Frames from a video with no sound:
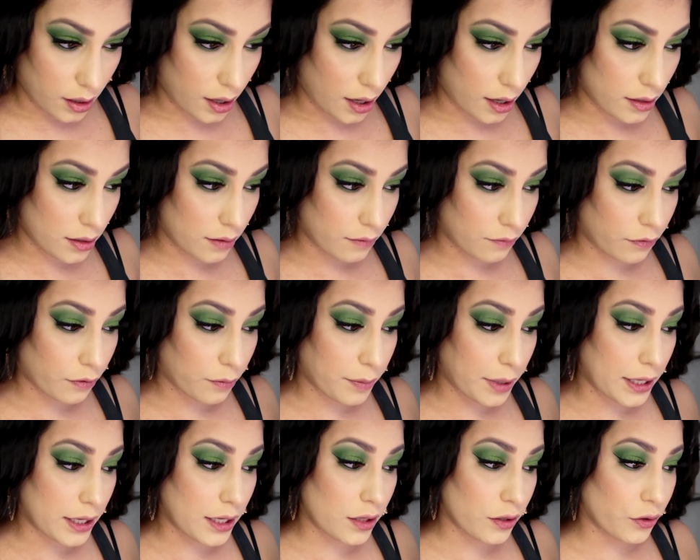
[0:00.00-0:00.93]
And then for
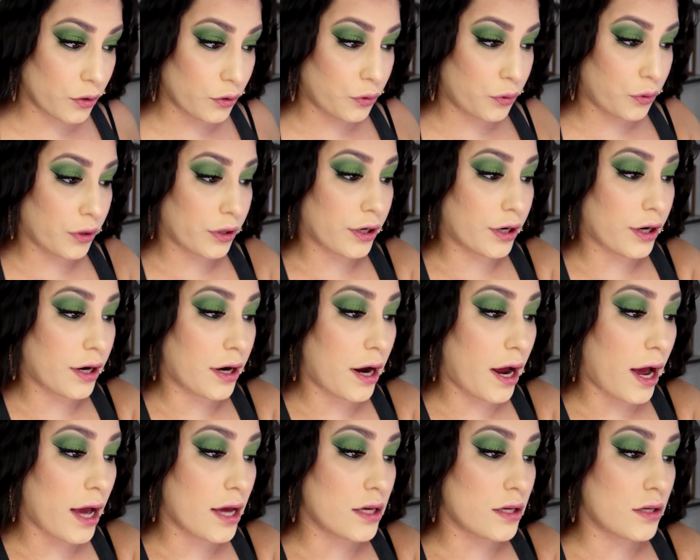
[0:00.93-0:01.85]
my inner
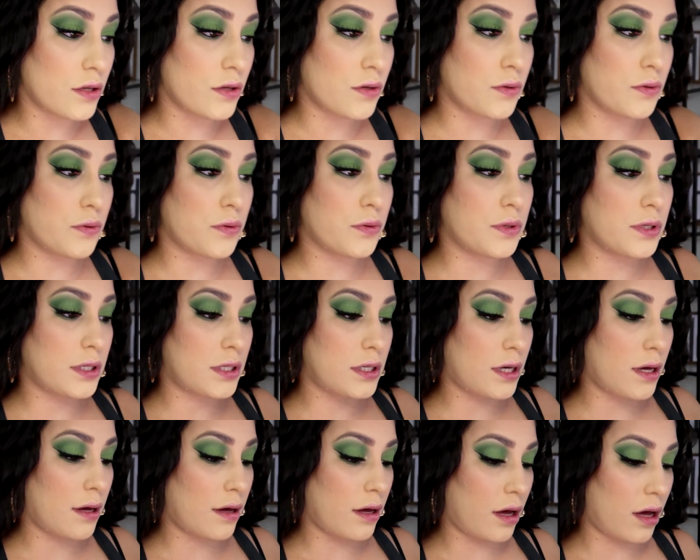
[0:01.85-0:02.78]
corner, I used
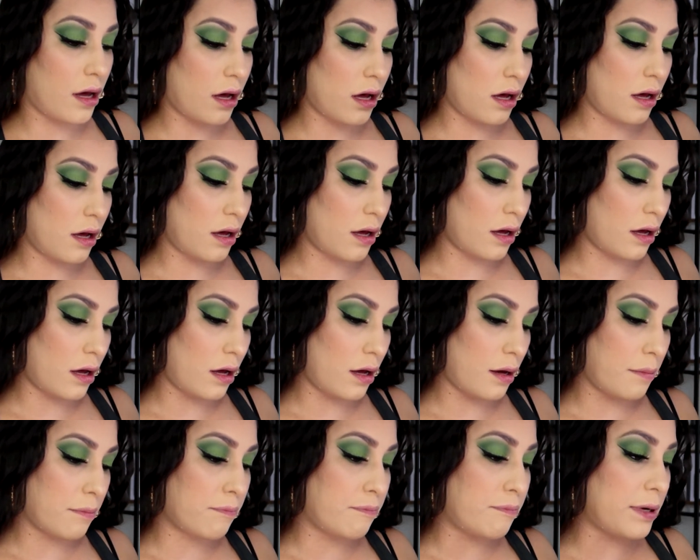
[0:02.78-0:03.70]

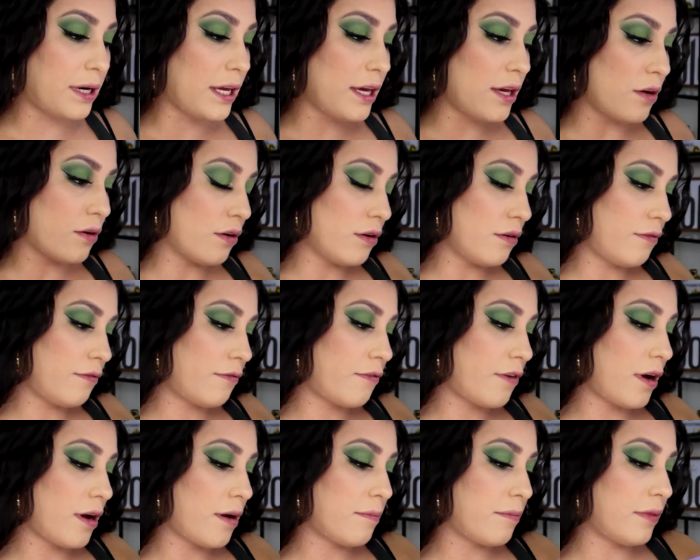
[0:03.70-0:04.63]
Brillo
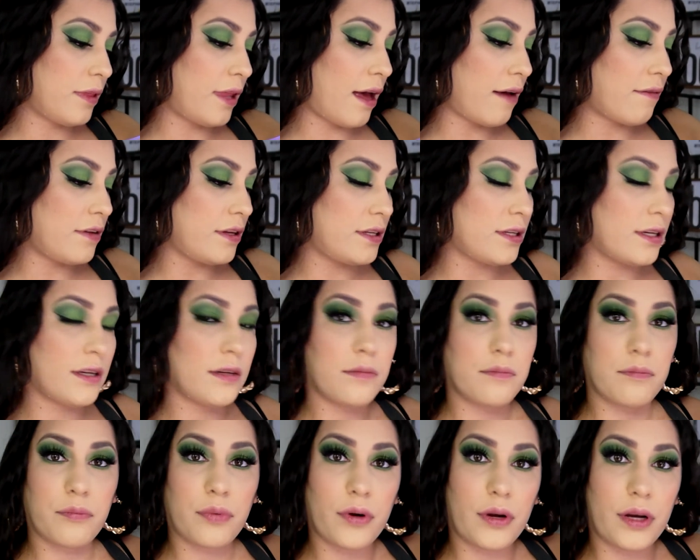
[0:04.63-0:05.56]
from
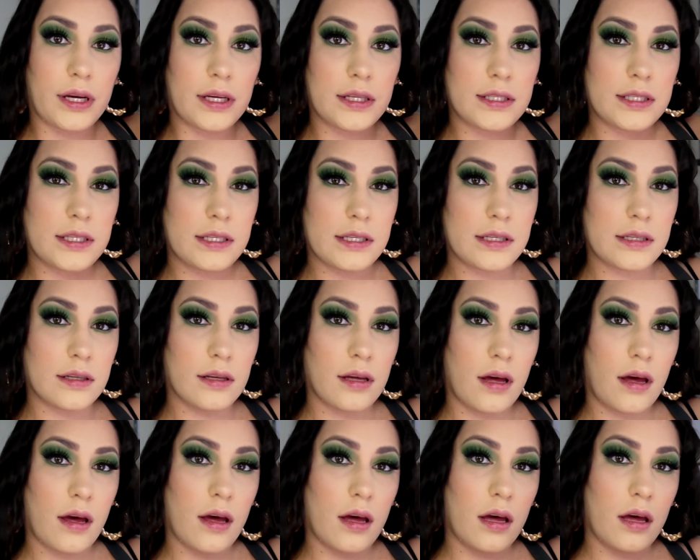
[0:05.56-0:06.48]
Laviedunprince
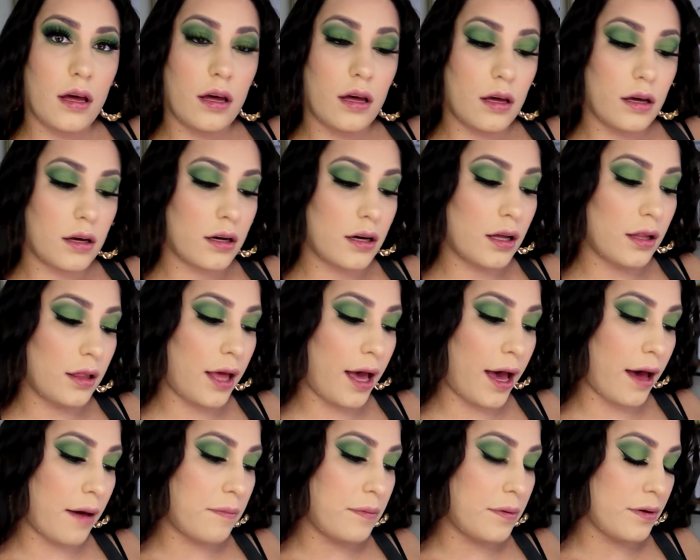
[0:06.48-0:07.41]

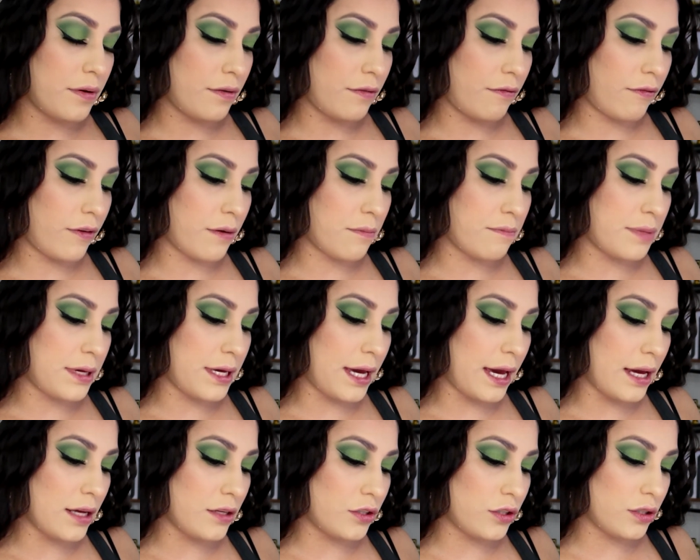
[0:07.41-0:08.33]
collab from
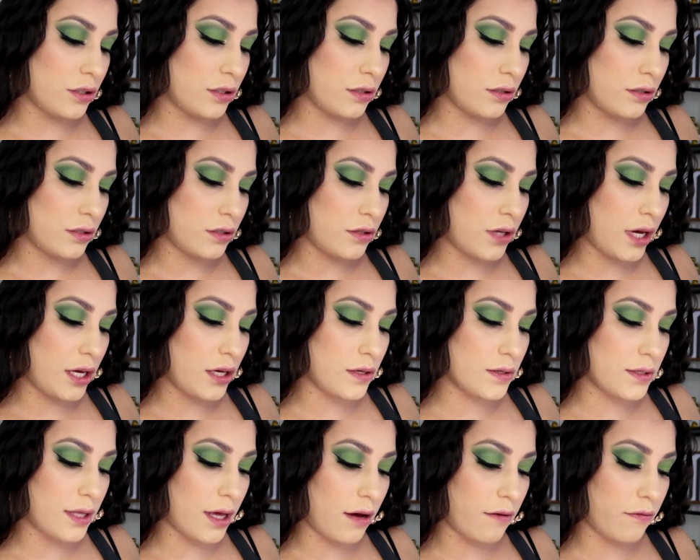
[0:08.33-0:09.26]
BH. So I
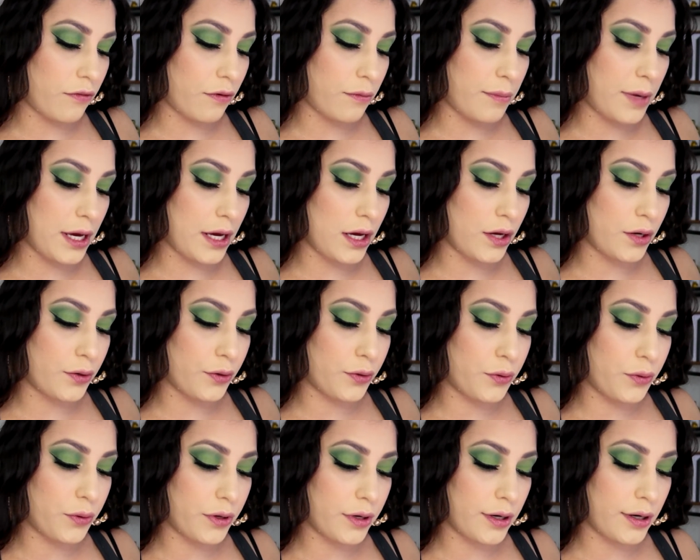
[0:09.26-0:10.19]
used that for my
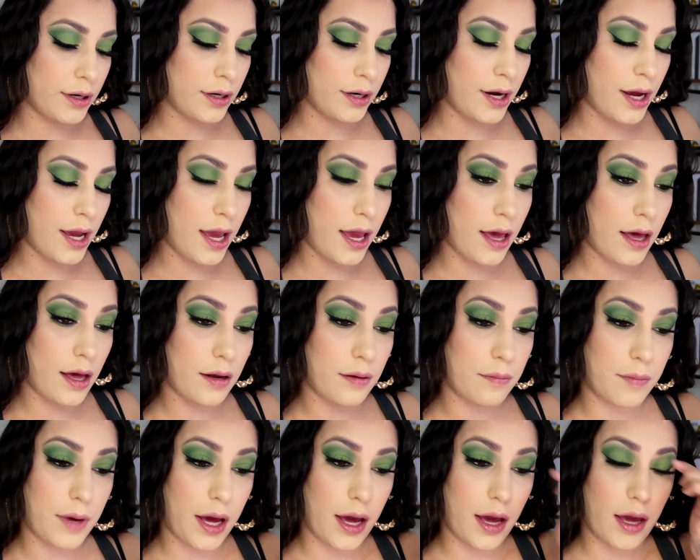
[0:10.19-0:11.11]
inner corner
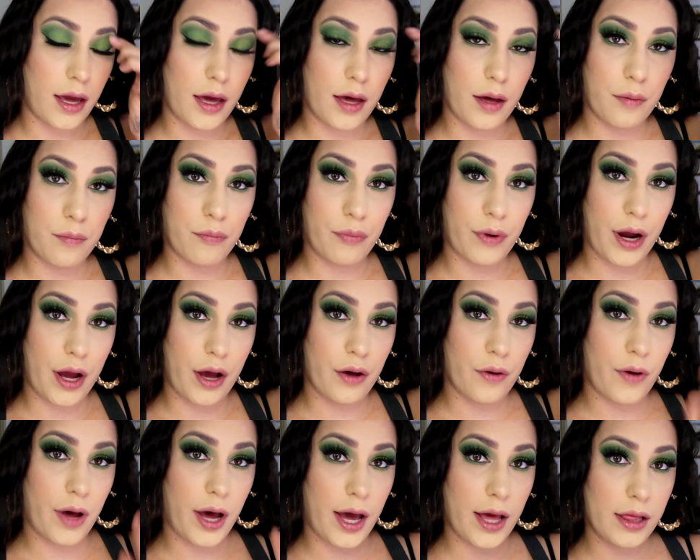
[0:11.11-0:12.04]
and my
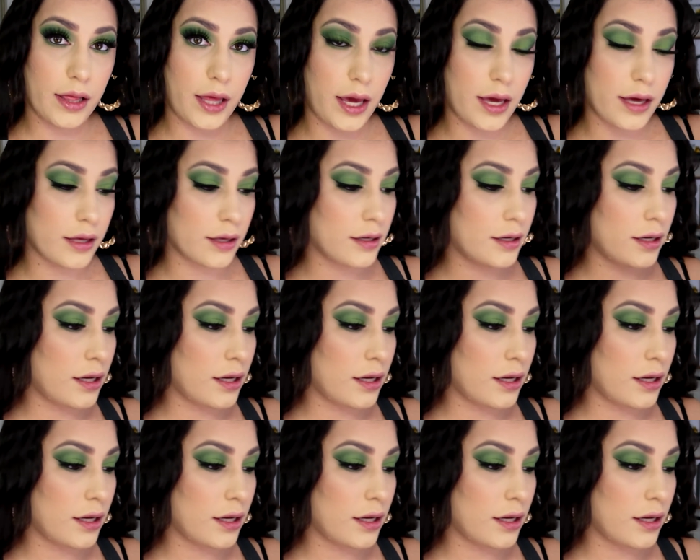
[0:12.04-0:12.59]
brow highlight.